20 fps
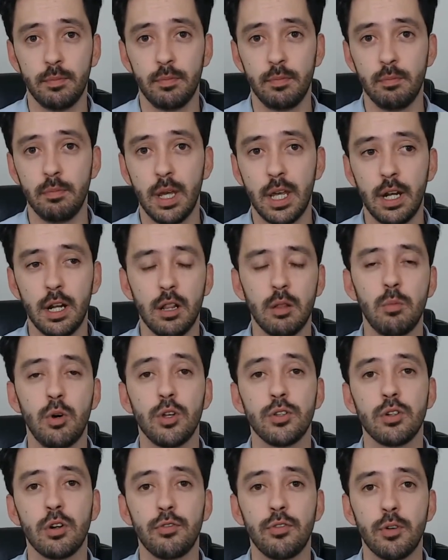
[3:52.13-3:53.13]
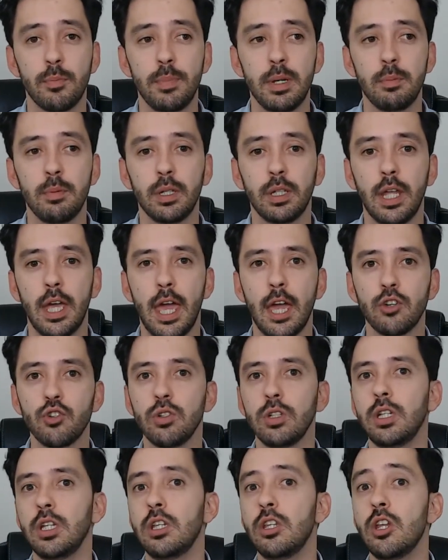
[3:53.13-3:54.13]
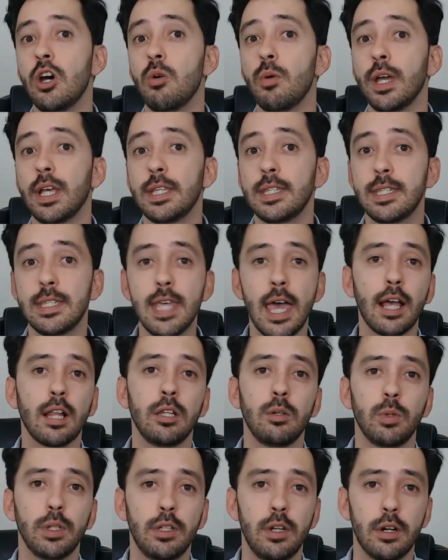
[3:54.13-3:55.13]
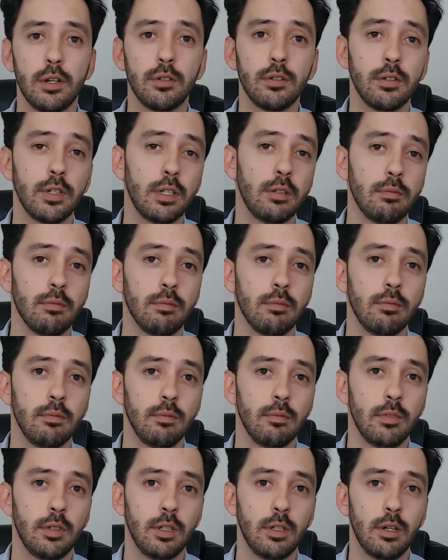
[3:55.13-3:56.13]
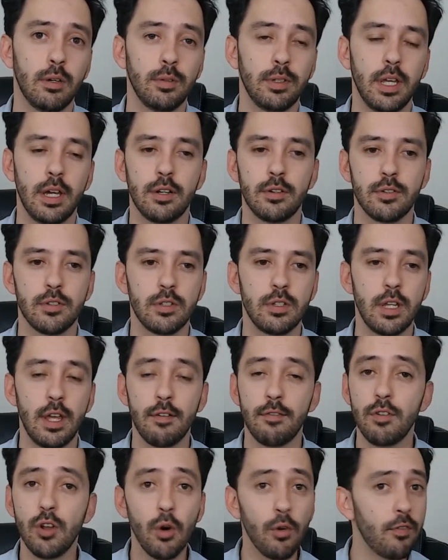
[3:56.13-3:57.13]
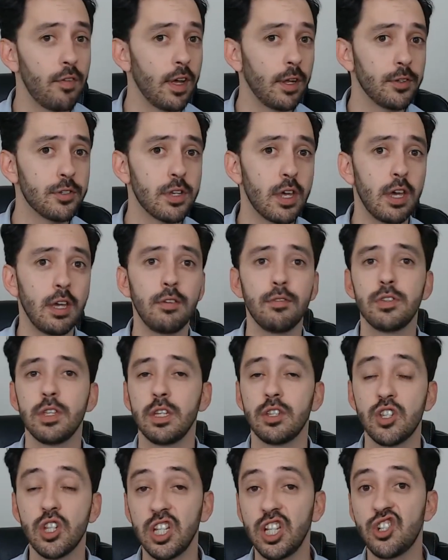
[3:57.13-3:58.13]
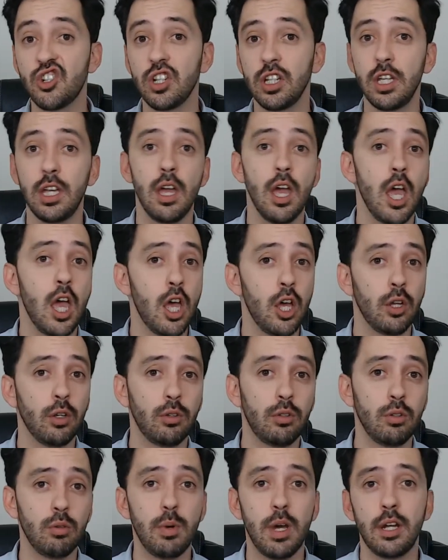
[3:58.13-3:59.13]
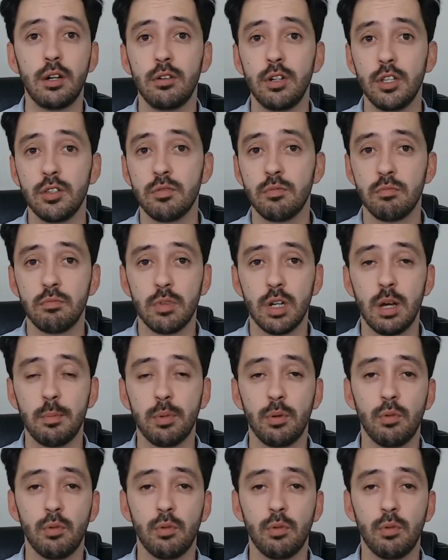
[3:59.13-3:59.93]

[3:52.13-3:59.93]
Mechanical mods are for people that actually know exactly what they're doing. You know, they have no fail safes. It's literally two batteries, a couple